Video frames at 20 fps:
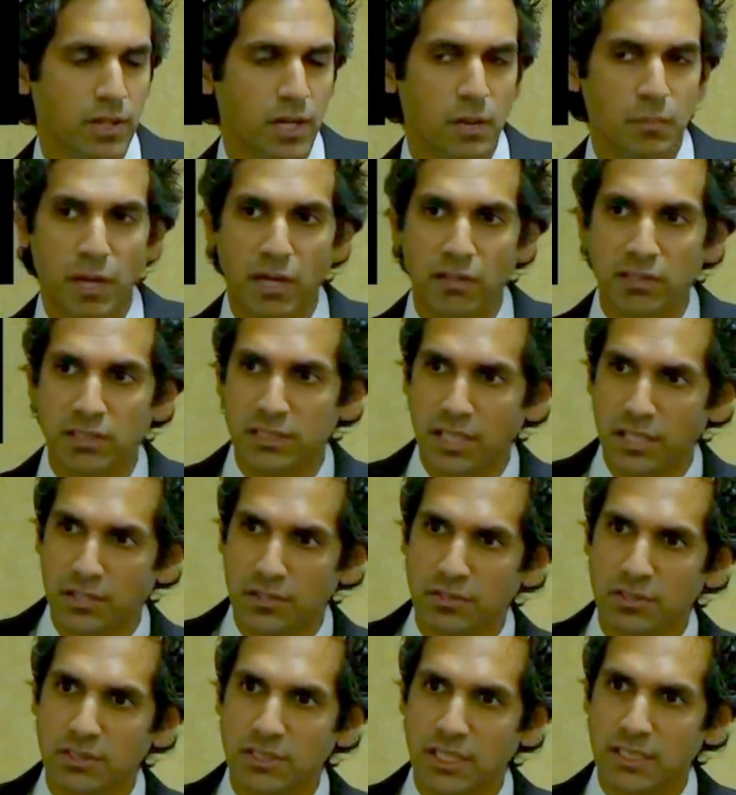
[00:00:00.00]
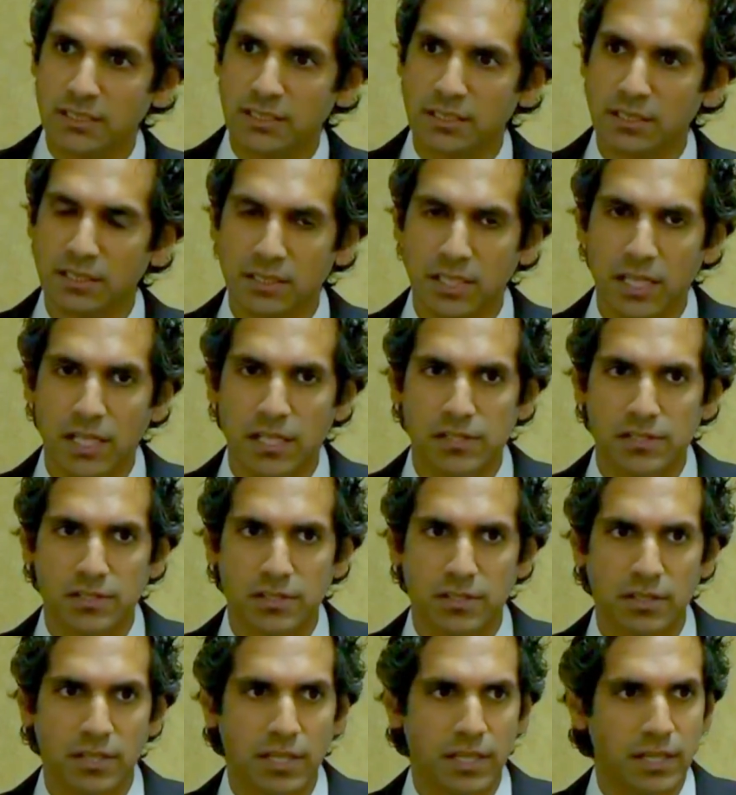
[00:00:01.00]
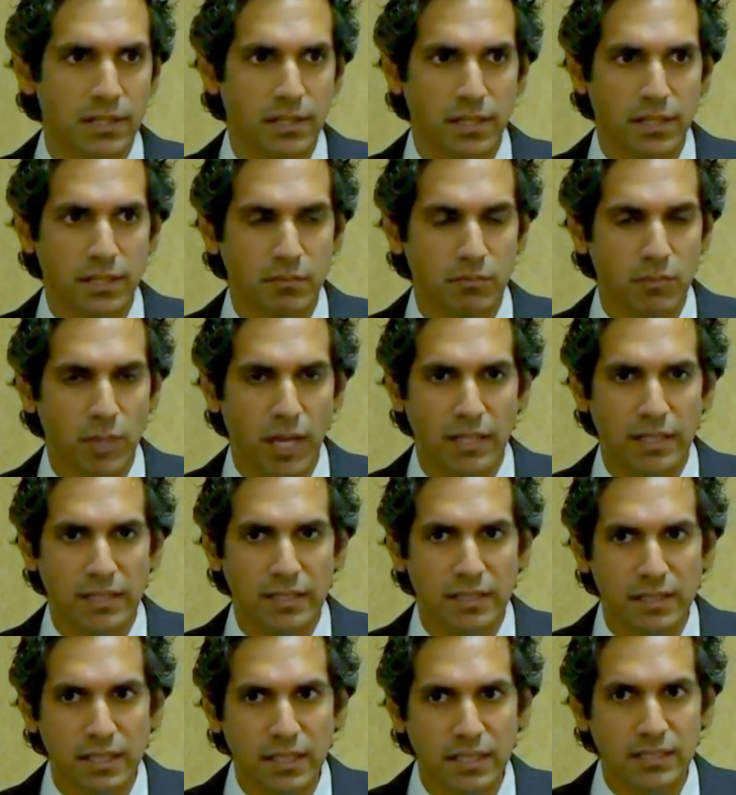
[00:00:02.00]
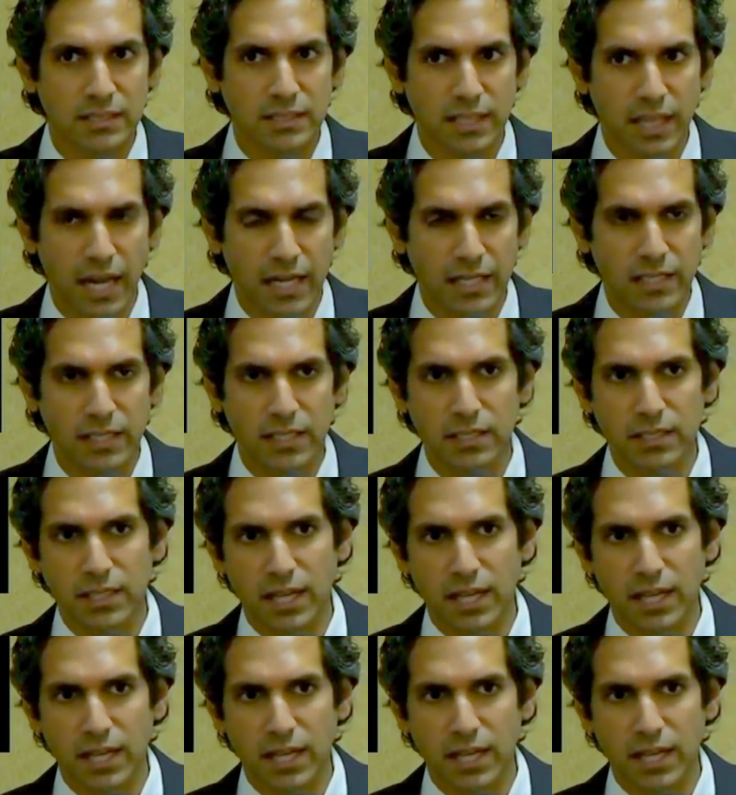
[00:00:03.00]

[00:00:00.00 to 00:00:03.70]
about central sensitization than, than at least ninety,